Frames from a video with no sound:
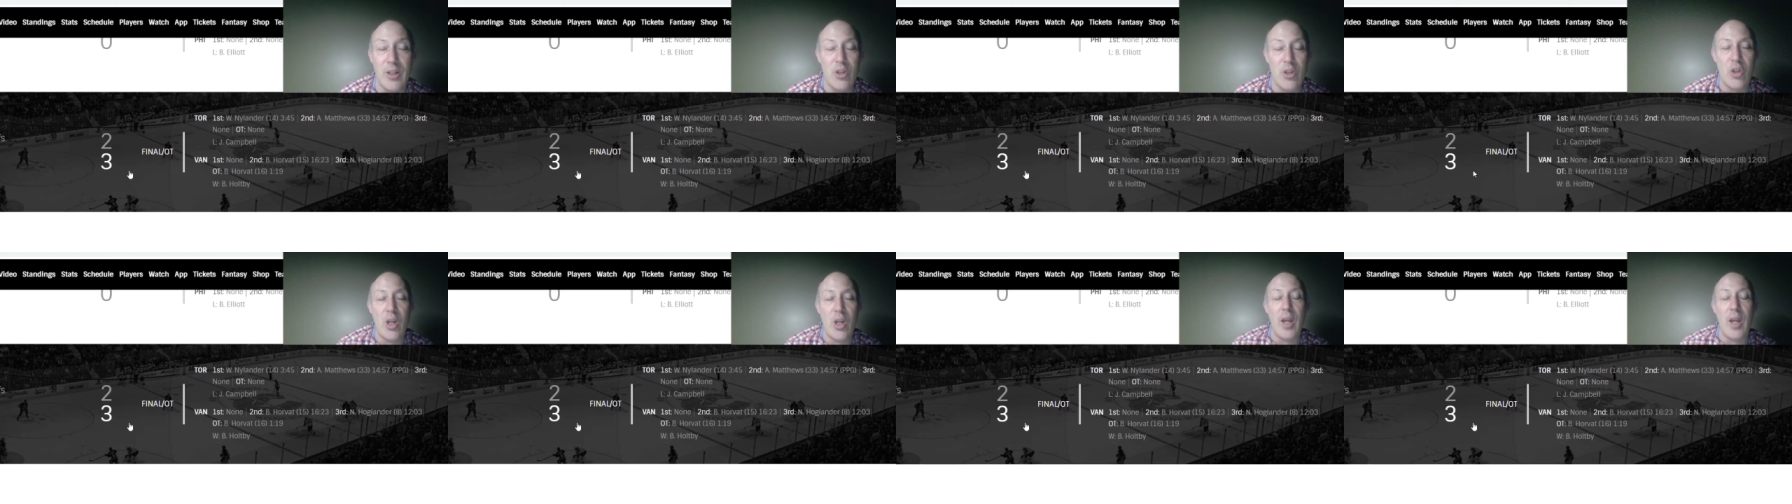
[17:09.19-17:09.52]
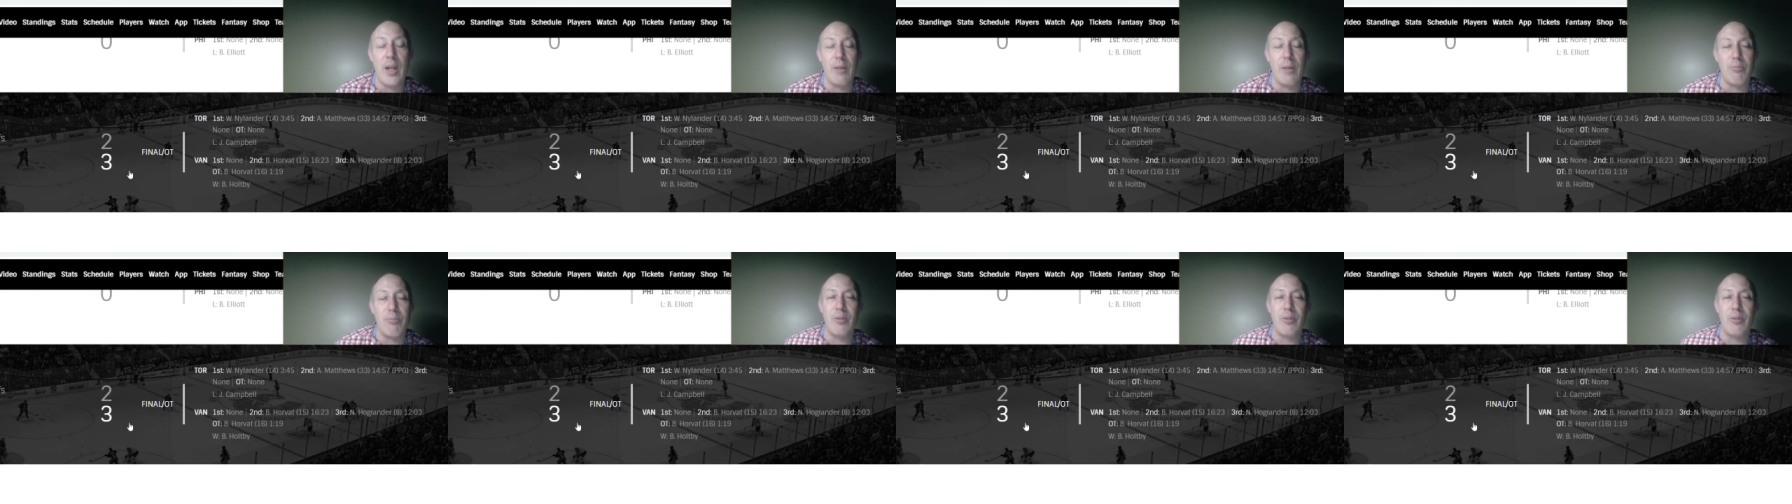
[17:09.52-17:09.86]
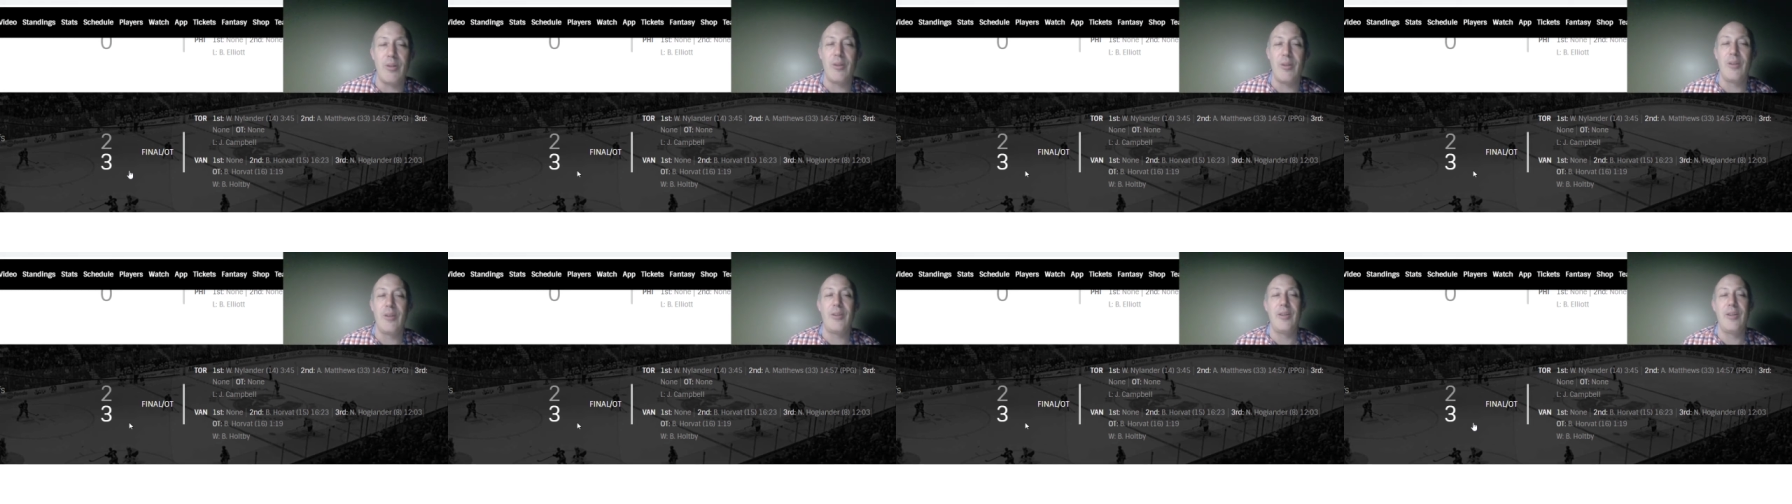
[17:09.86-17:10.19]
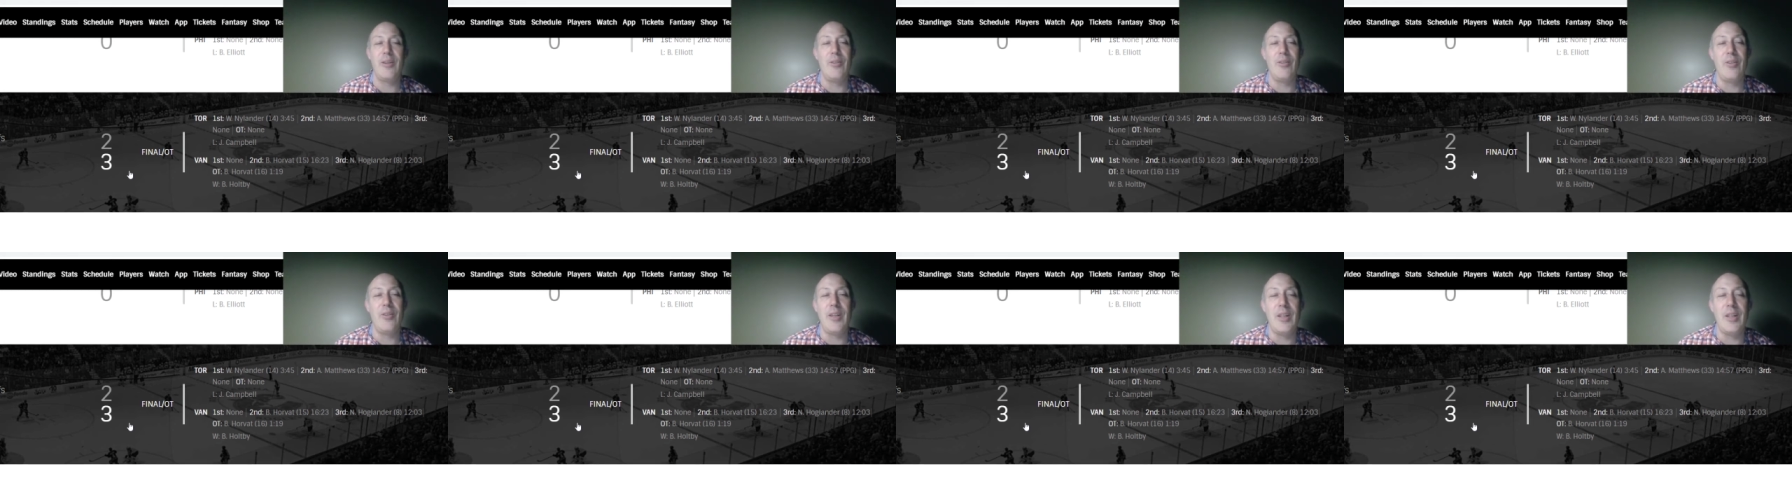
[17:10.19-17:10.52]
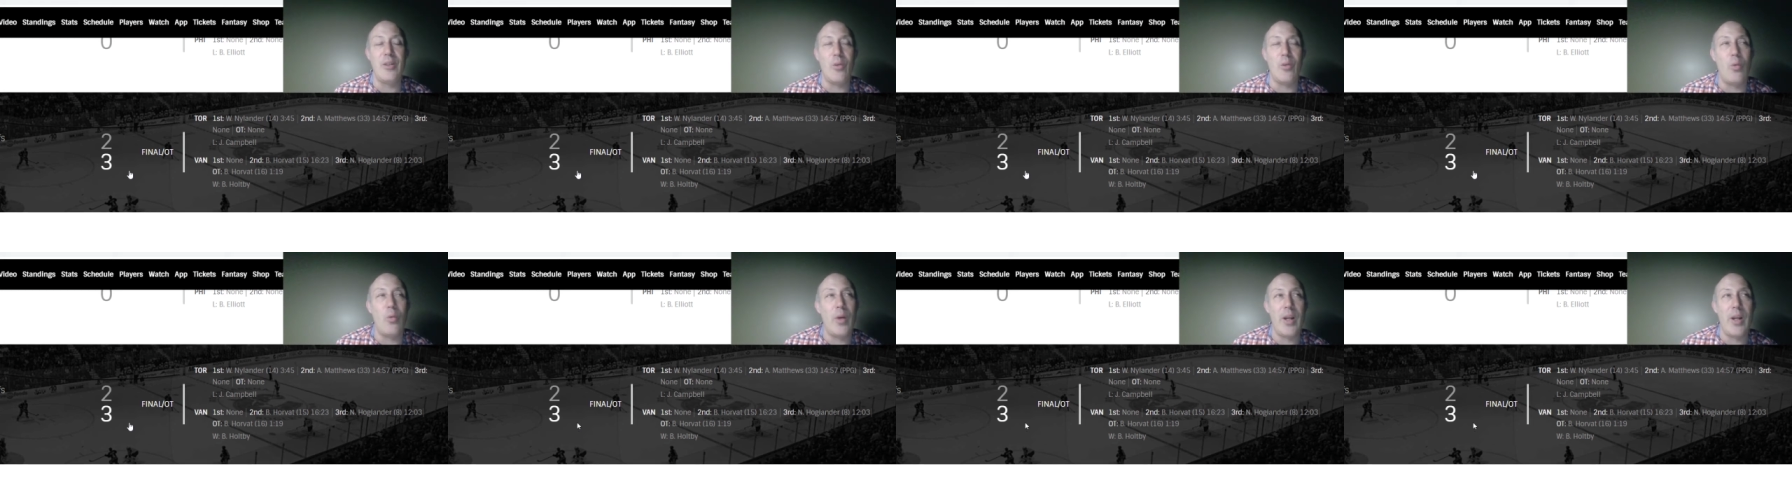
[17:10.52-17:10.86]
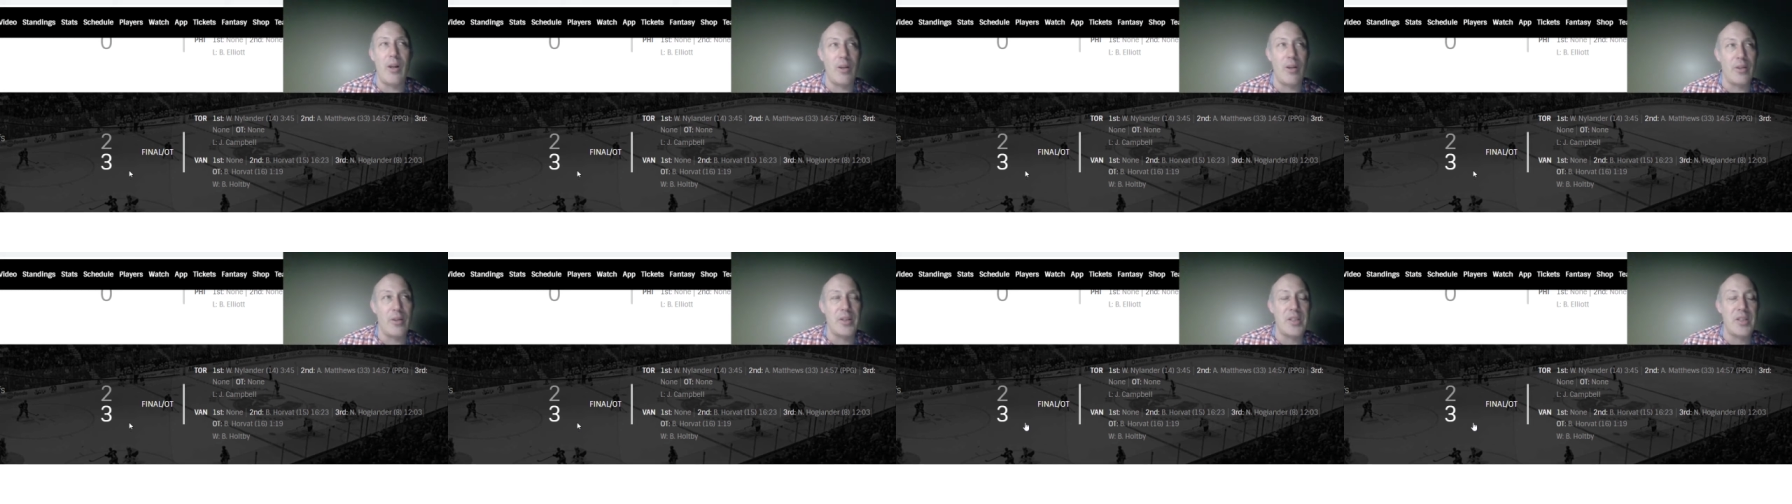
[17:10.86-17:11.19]
shape. They don't need to win
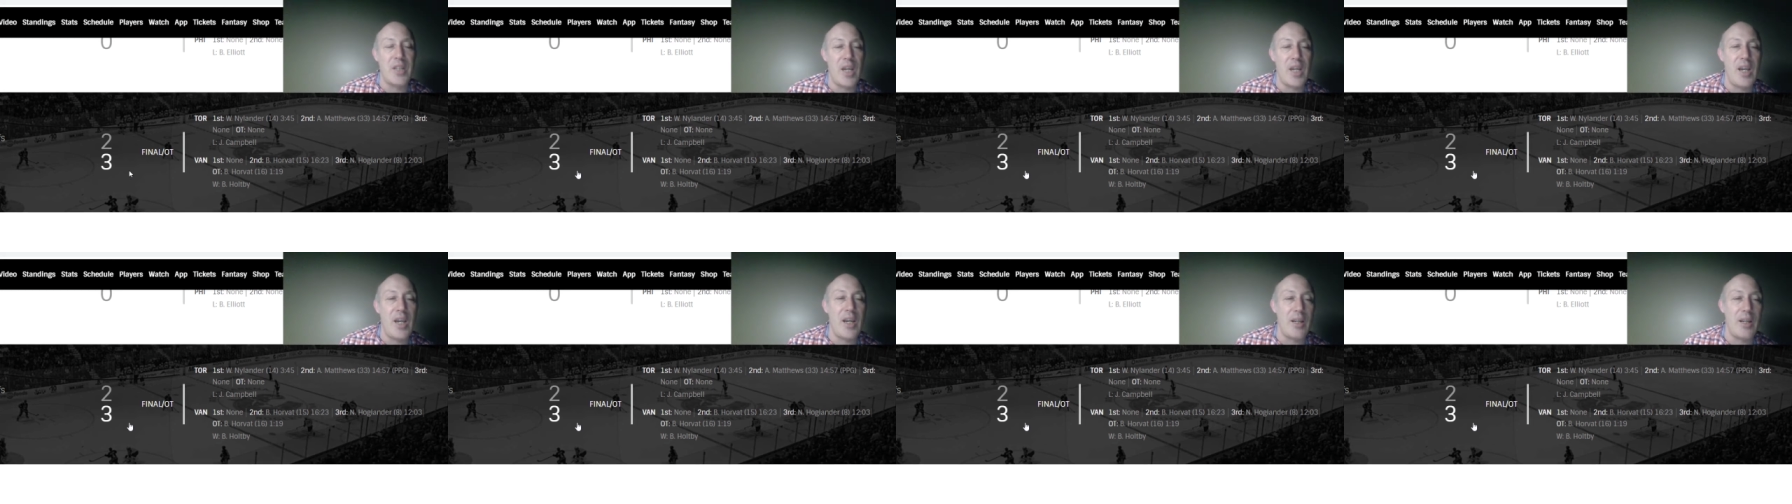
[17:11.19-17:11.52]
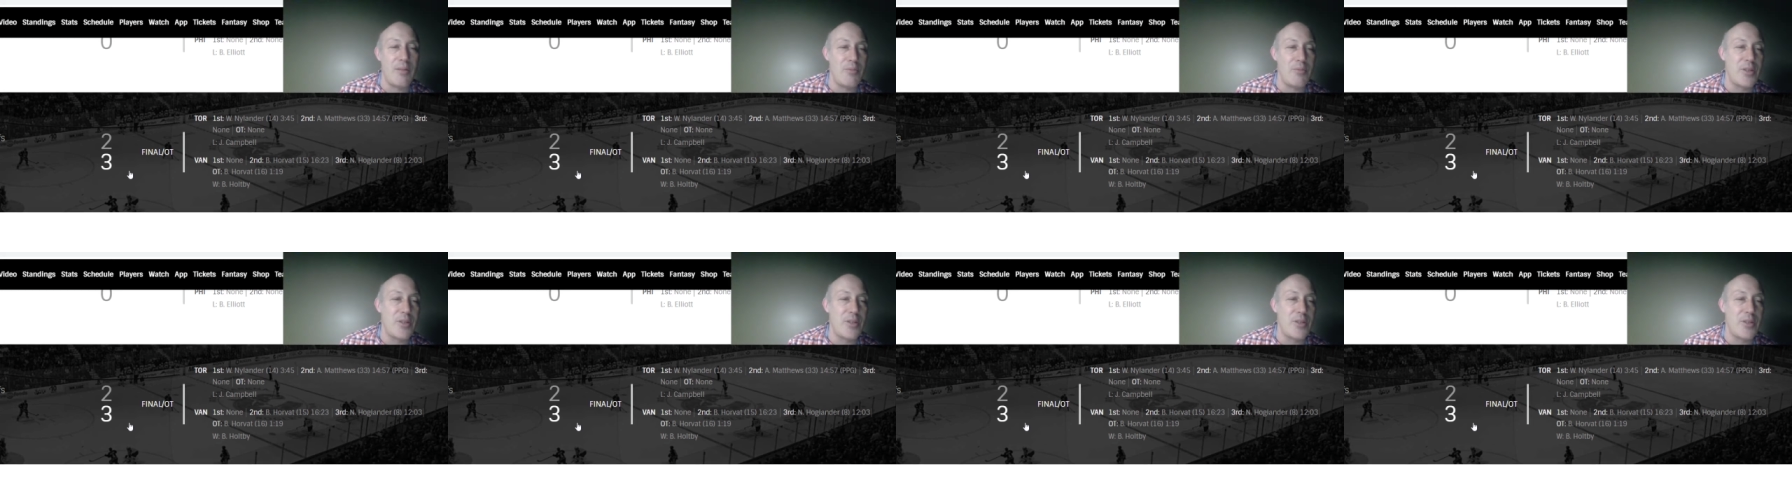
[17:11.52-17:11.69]
all these games.